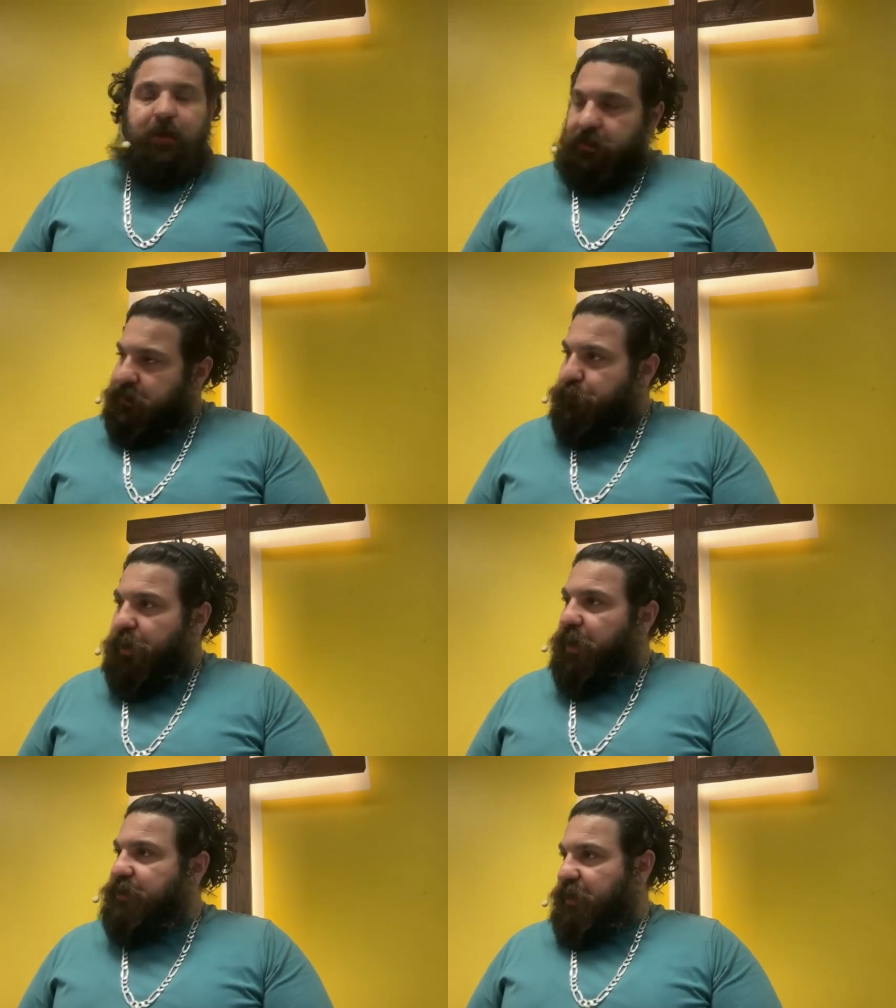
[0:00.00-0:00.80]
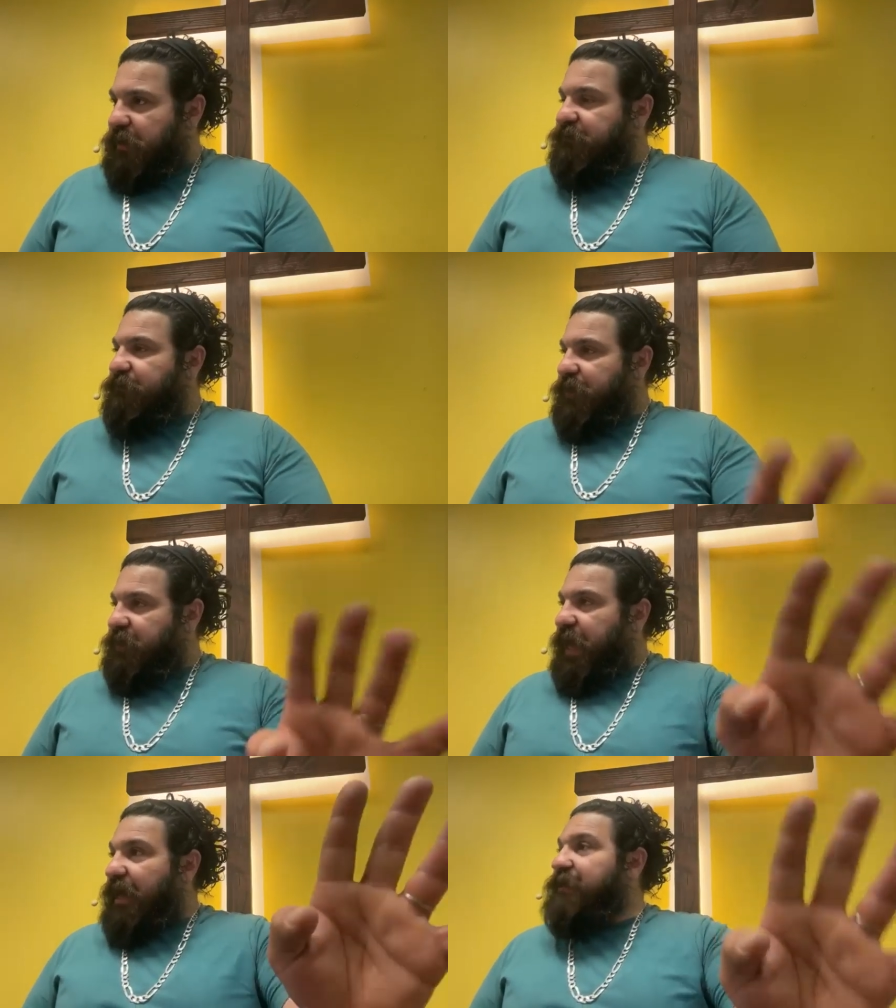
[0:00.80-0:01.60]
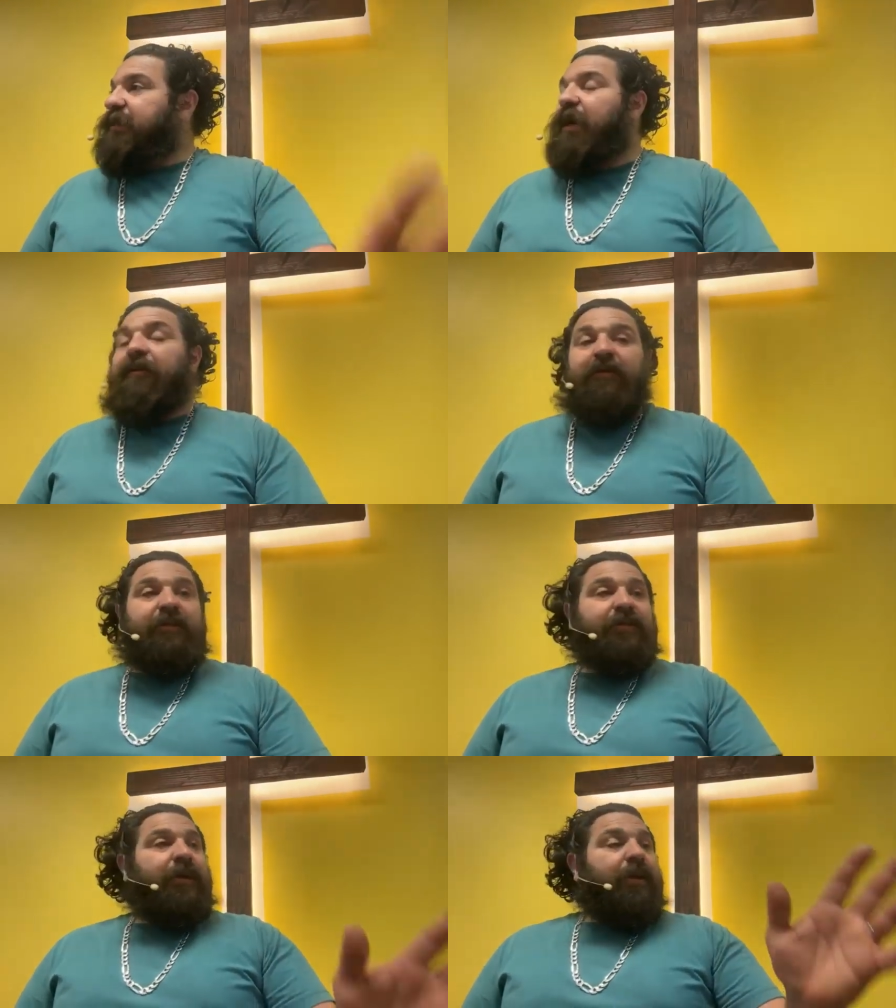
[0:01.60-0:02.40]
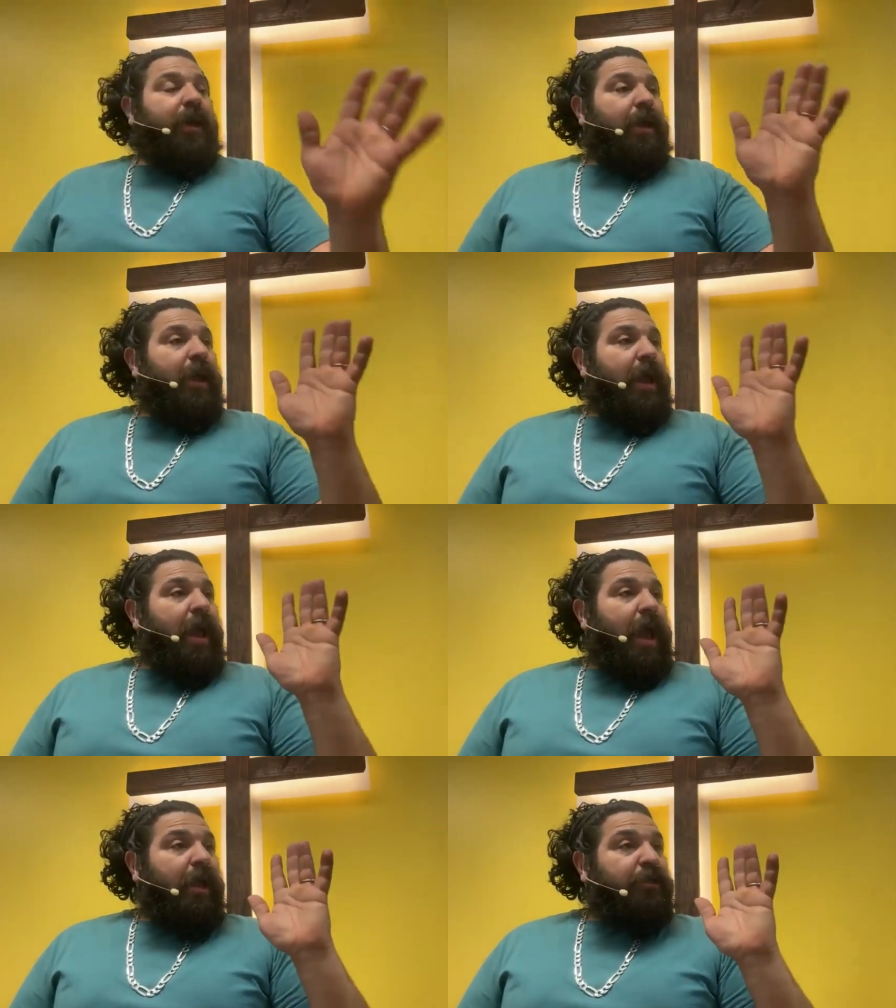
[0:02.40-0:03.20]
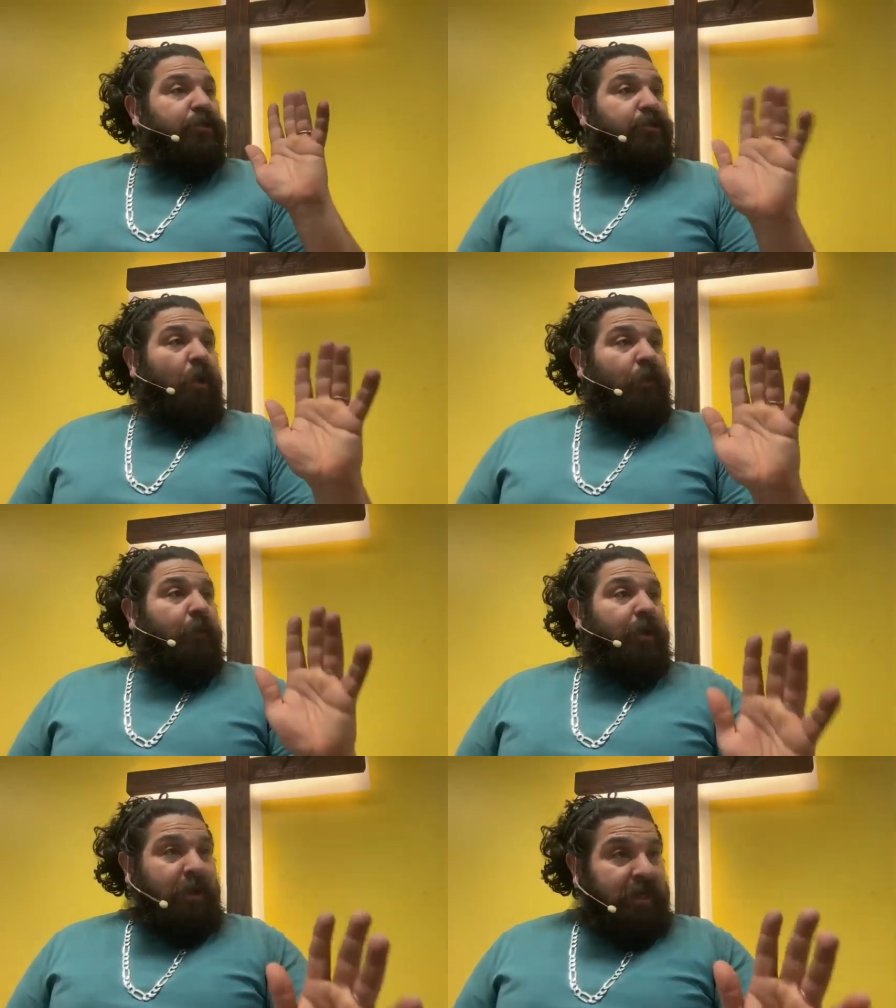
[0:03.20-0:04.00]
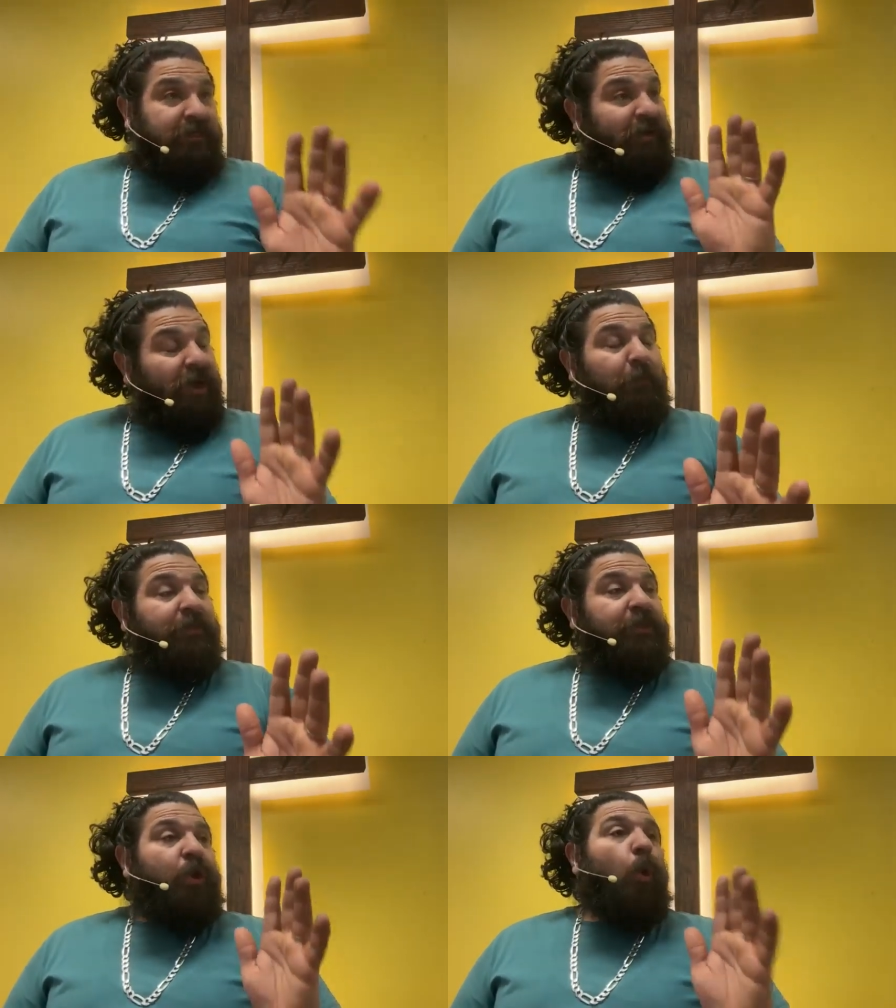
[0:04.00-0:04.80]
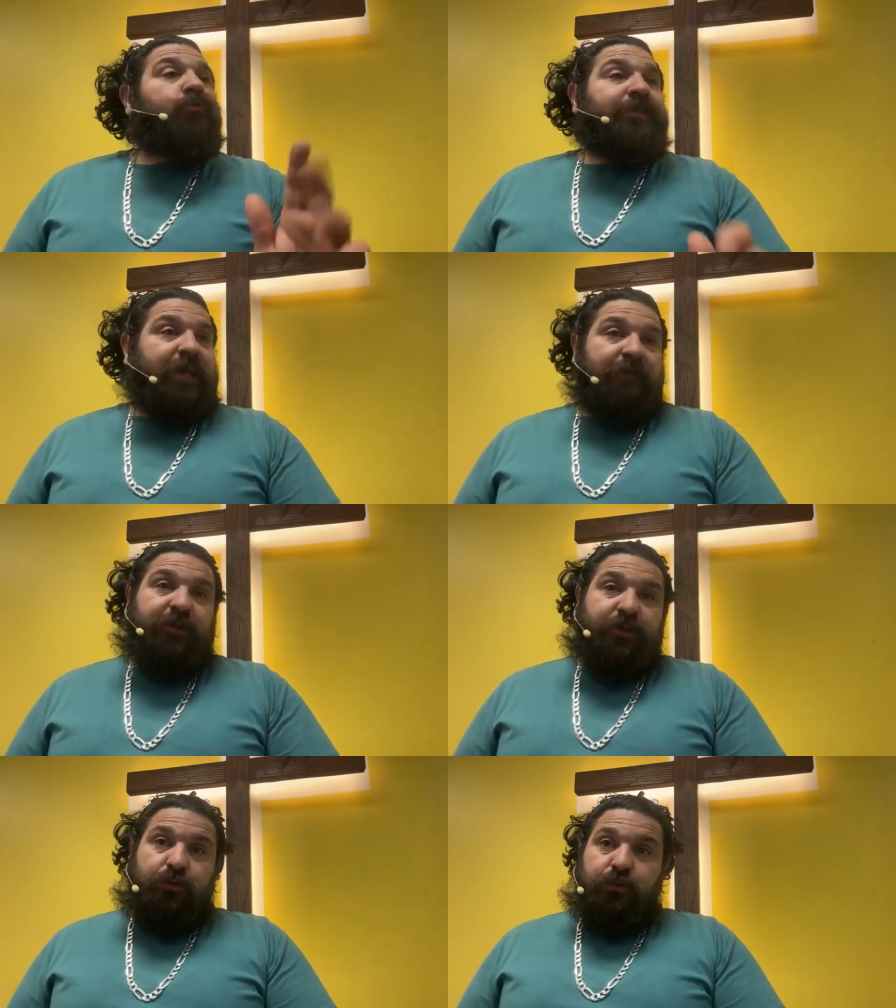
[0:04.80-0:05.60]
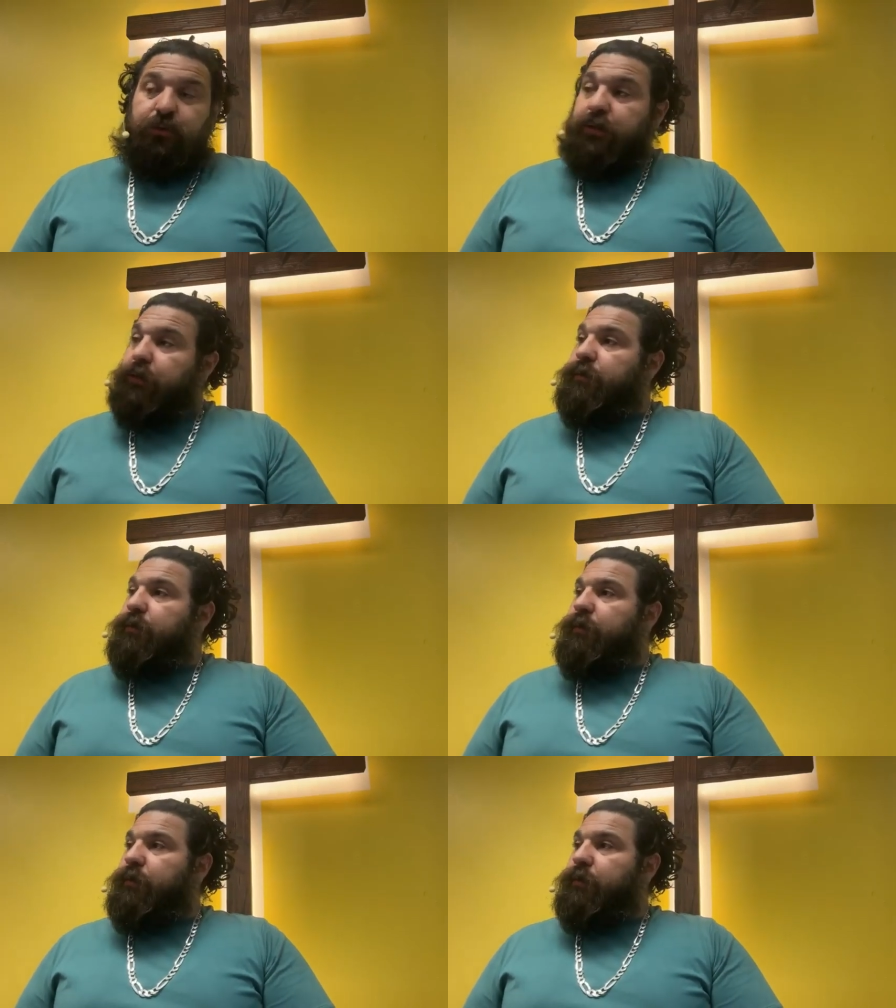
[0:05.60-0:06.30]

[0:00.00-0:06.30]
Yeah, it's a pretty. That's that's the essence of it. And Solomon, he's going to come with his own set of issues.